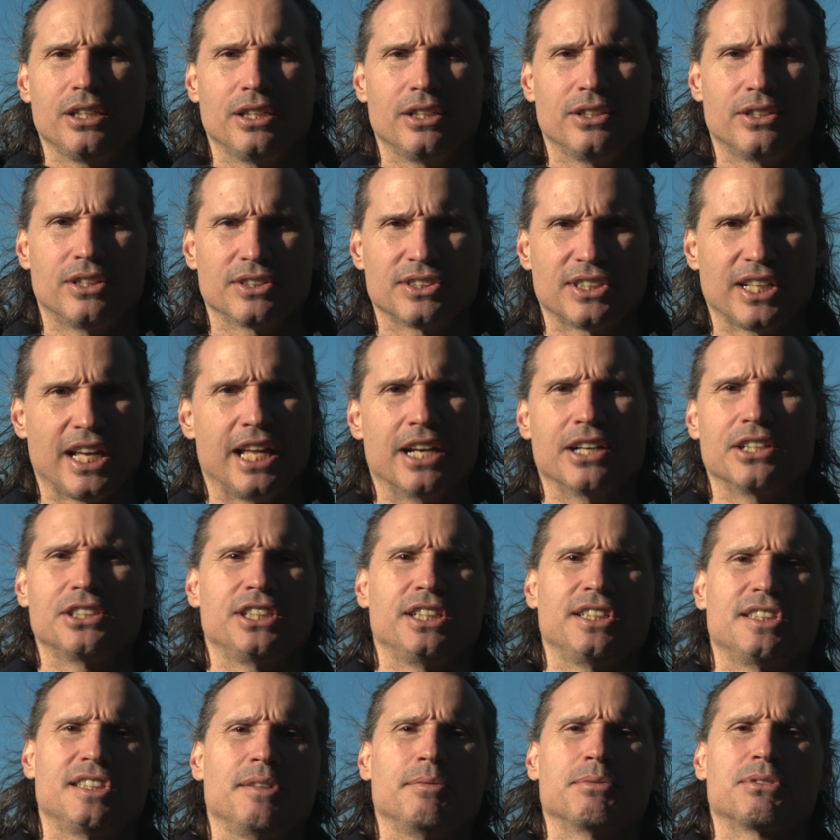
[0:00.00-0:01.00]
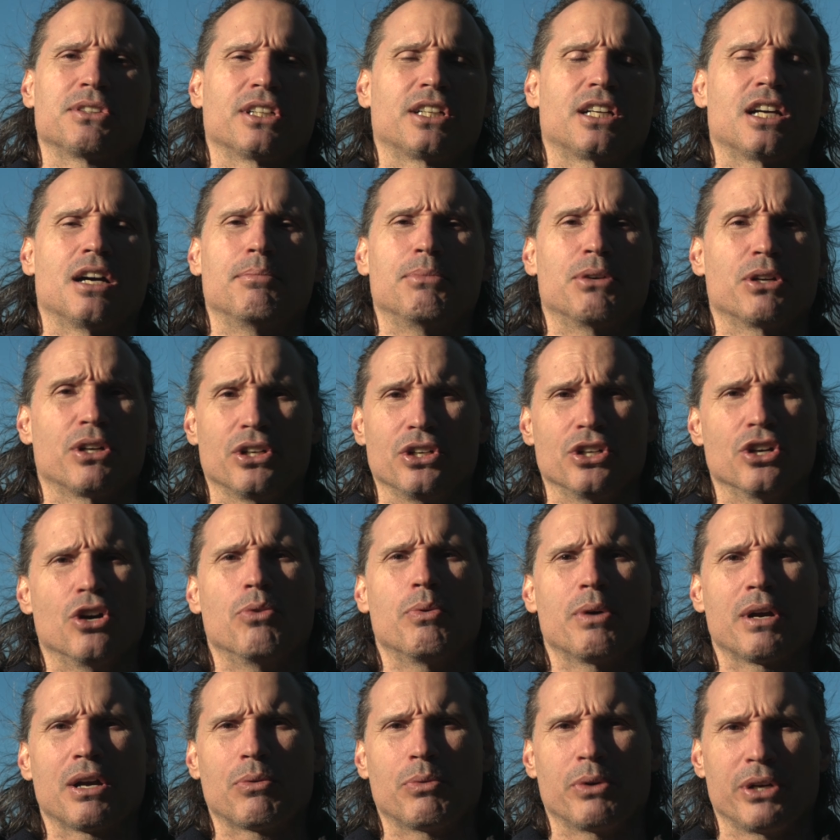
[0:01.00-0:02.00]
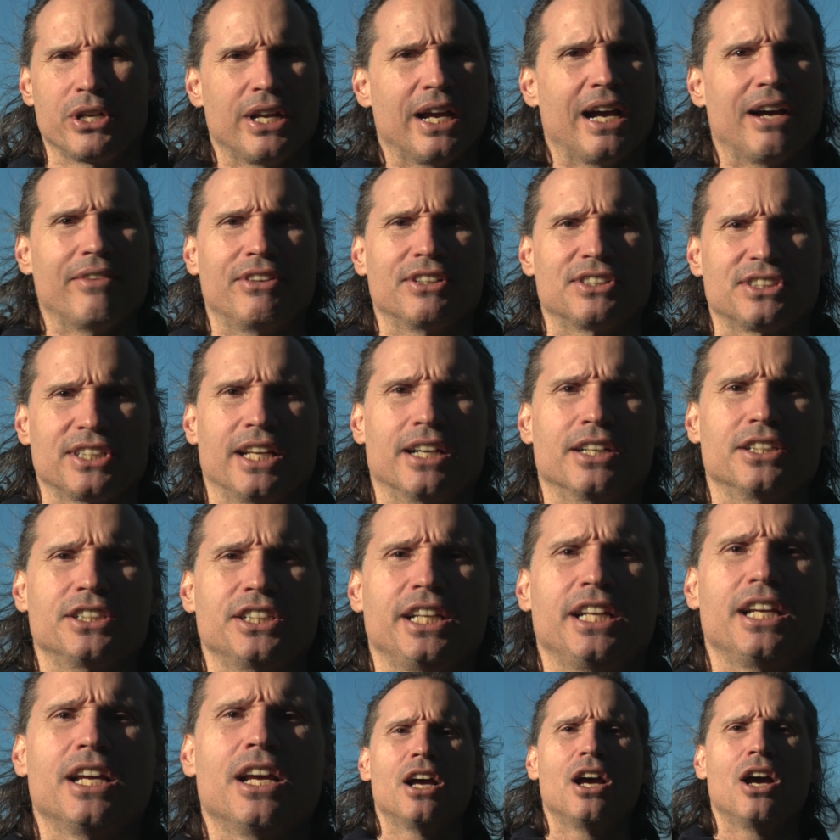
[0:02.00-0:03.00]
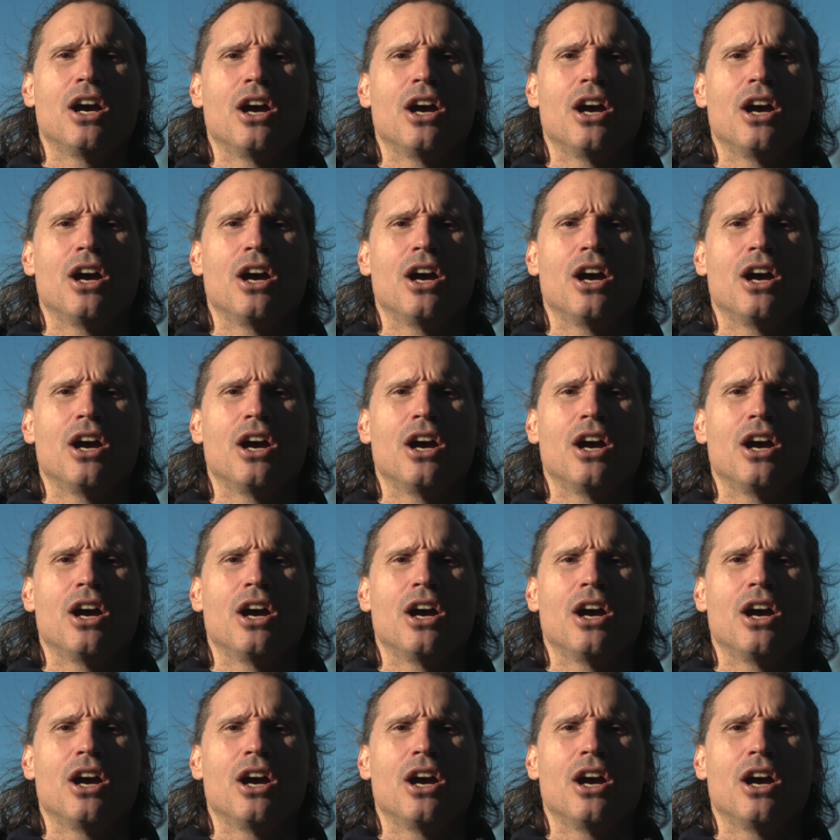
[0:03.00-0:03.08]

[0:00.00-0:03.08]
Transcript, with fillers: this energy seems to come out of nowhere, where you have this energy.